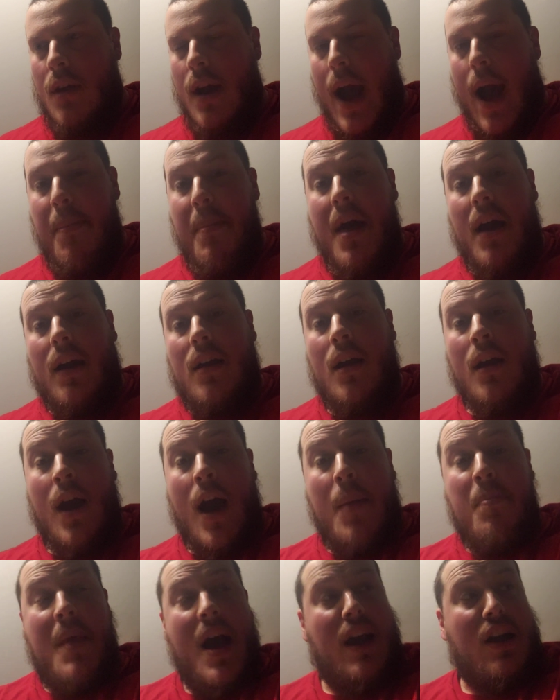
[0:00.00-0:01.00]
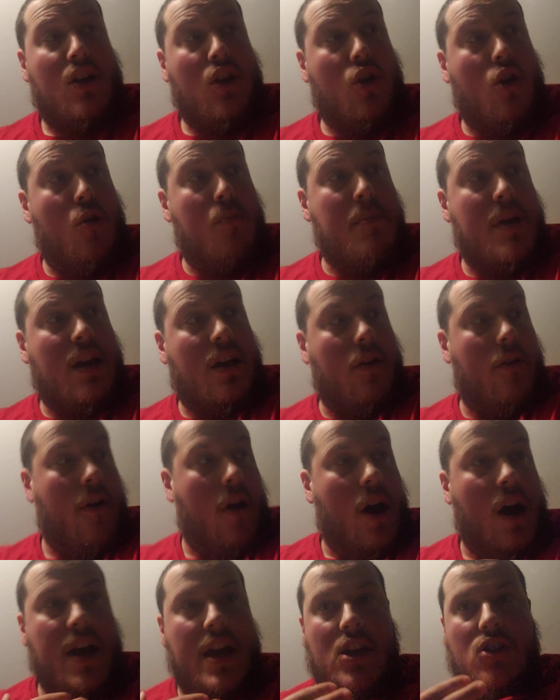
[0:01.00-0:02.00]
I'm not I'm not gonna go make
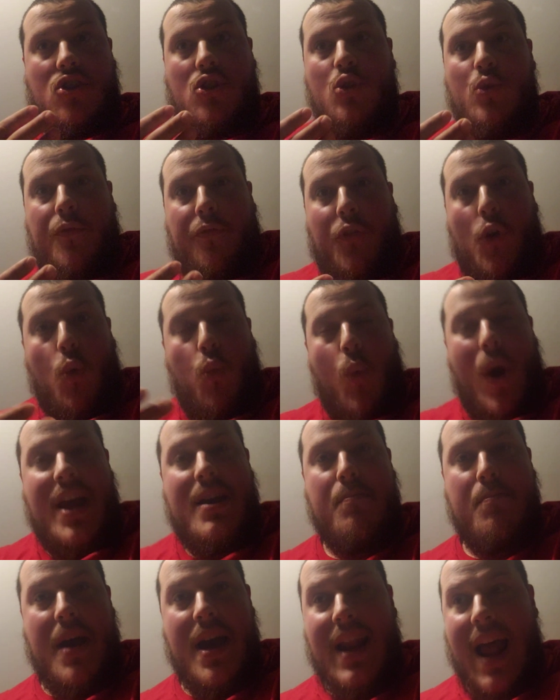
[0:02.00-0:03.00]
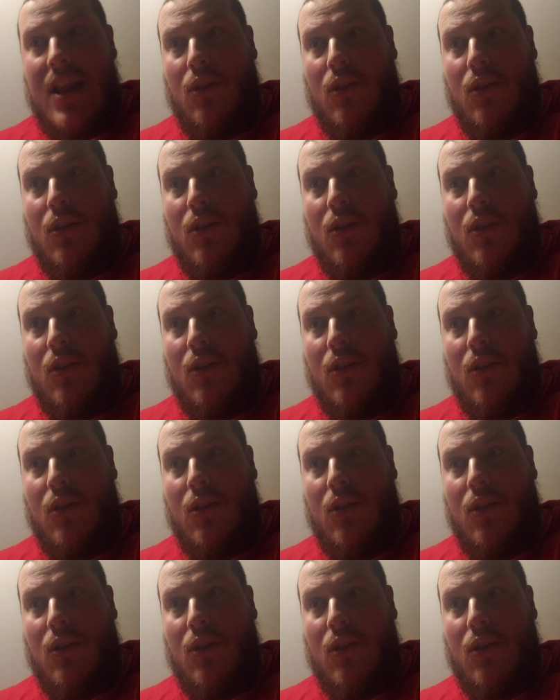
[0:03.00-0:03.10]
an issue for white men.